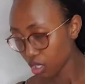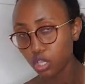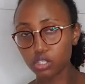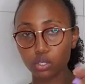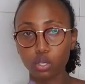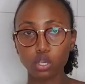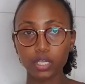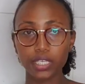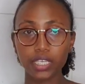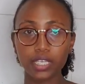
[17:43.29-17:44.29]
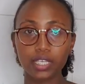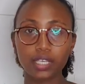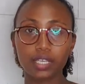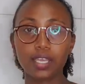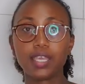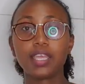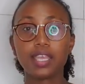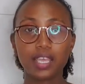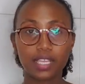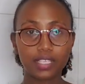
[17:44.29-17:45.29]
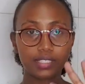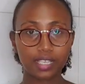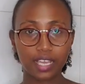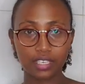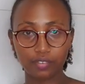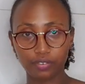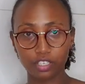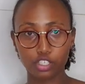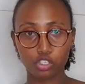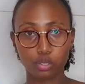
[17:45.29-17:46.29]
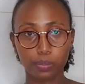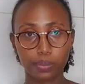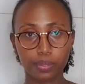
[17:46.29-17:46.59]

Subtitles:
Sokoni, it's a different shop.